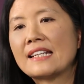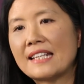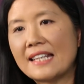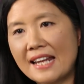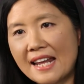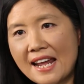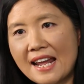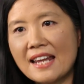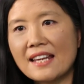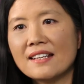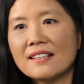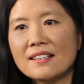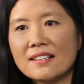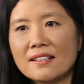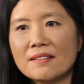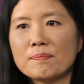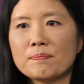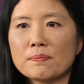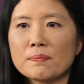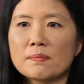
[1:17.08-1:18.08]

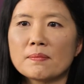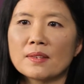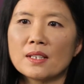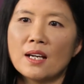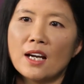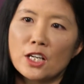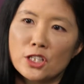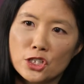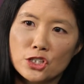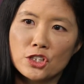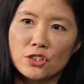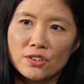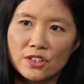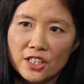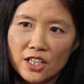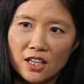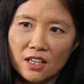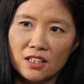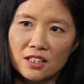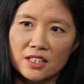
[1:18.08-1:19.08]
gain additional
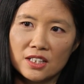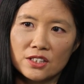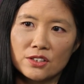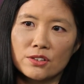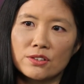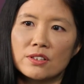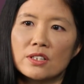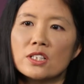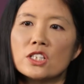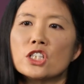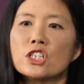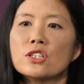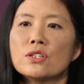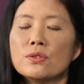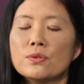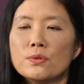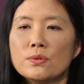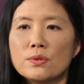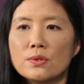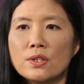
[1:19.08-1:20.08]
knowledge
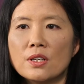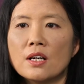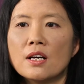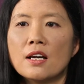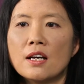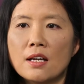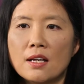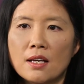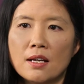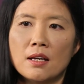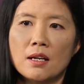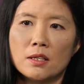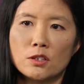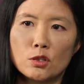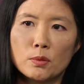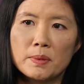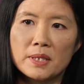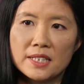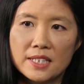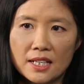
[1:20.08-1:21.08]
to, uh,
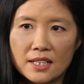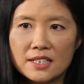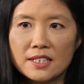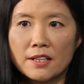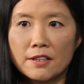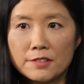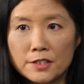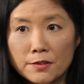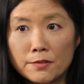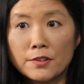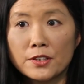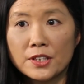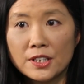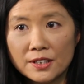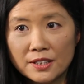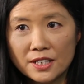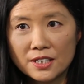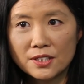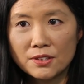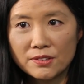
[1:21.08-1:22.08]
to be successful
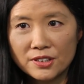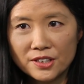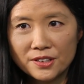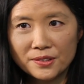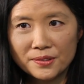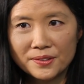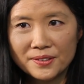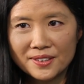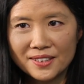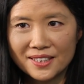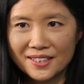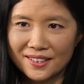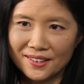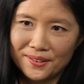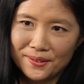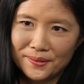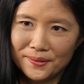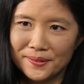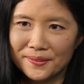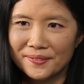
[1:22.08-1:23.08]
in this role.
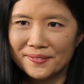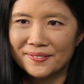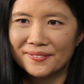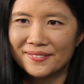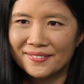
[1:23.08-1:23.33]
So.